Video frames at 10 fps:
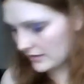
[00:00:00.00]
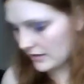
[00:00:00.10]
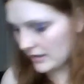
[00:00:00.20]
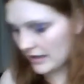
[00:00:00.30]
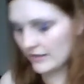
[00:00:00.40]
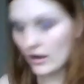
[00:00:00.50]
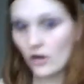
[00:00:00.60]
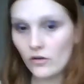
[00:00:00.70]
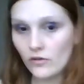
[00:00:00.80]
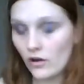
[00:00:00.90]
Again,
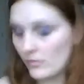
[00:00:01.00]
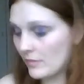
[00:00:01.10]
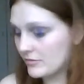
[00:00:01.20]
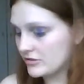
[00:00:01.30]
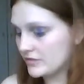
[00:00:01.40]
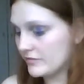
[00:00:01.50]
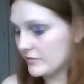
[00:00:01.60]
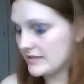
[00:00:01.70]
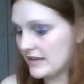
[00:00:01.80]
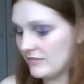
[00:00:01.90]
all my brushes are from
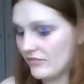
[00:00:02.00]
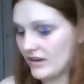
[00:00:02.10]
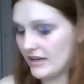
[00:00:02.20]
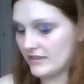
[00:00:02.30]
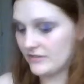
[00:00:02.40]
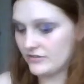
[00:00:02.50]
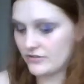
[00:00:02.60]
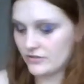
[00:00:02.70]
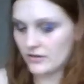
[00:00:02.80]
the same range,